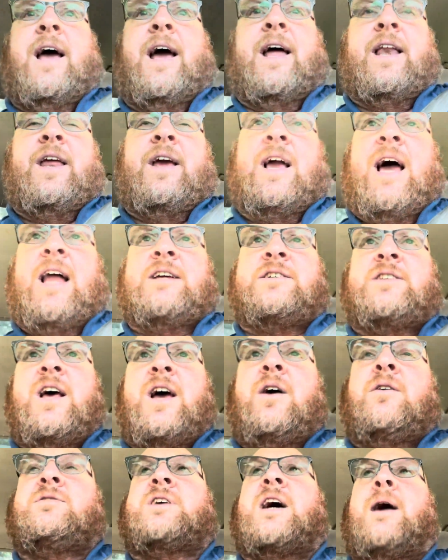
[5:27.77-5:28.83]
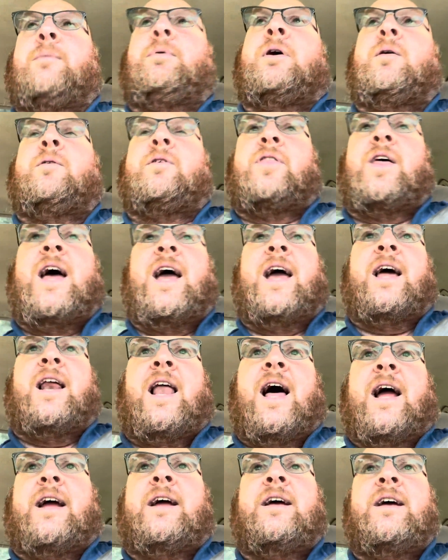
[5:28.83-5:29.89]
And you got to stay on top of everything.
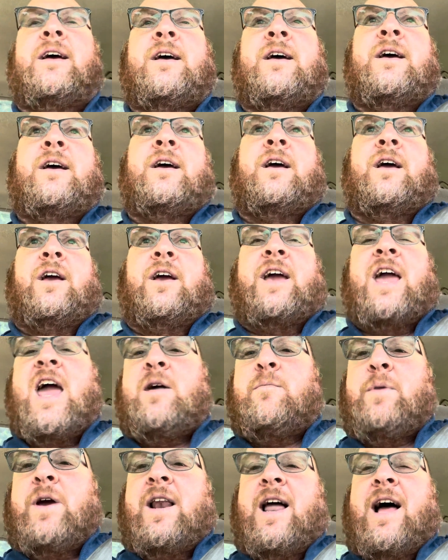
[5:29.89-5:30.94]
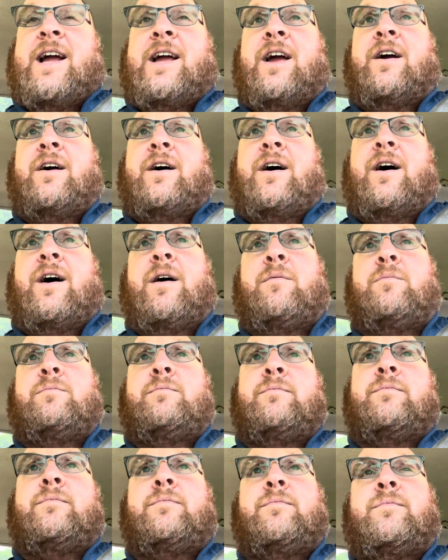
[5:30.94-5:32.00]
Like you can't be like you.
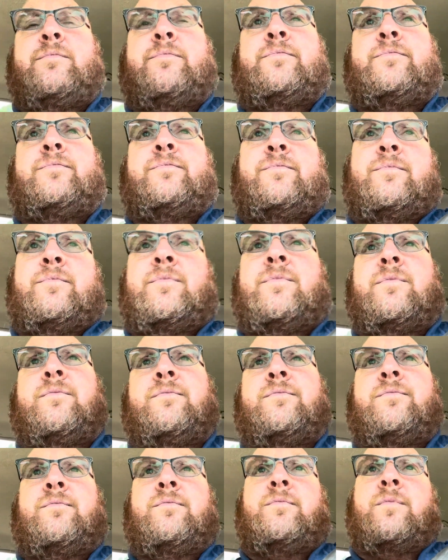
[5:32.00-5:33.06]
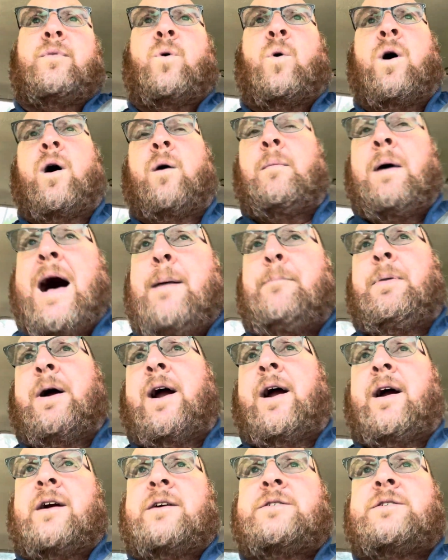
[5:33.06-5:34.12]
Um, well, my
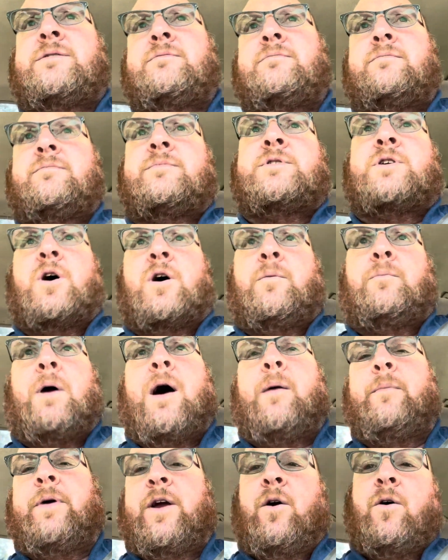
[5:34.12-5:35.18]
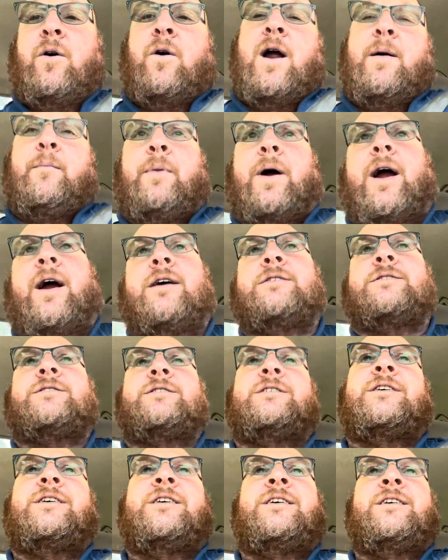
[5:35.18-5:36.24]
parents, so probably your grandparents,
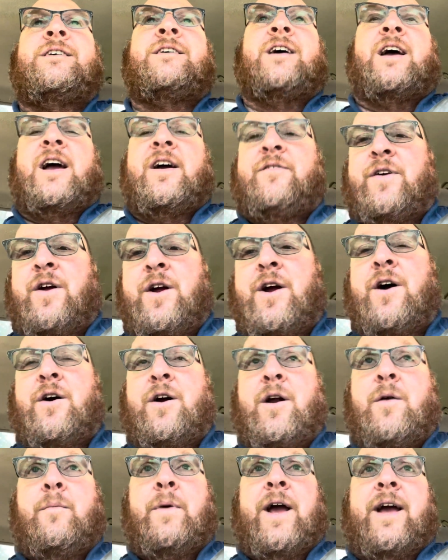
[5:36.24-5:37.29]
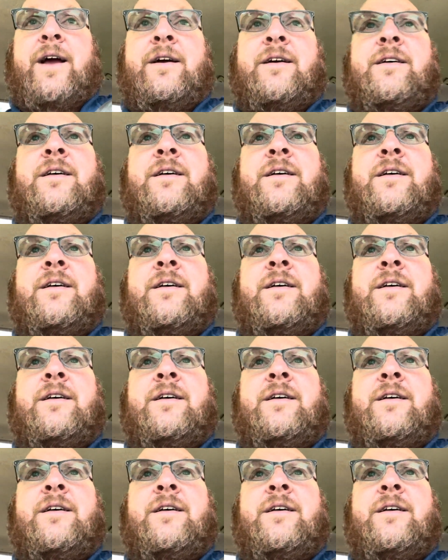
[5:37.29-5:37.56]
if you're younger than me.